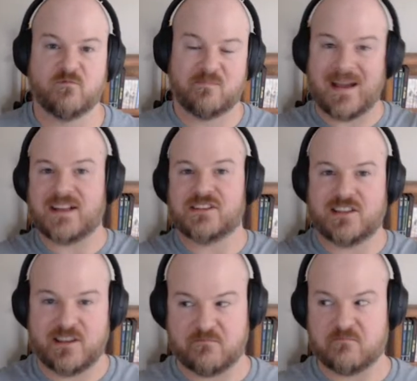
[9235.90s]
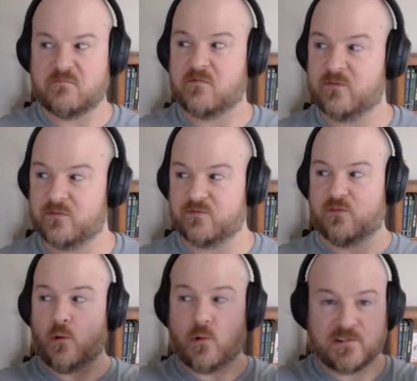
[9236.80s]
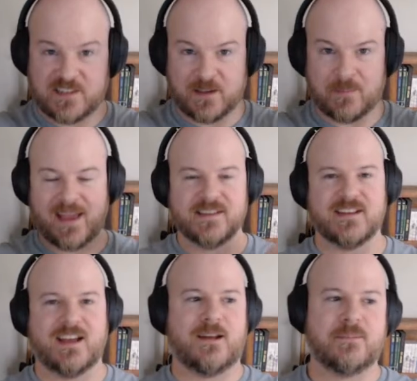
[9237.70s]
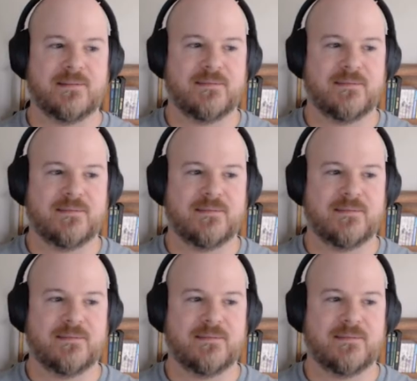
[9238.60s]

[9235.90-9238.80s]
magically force a maze up.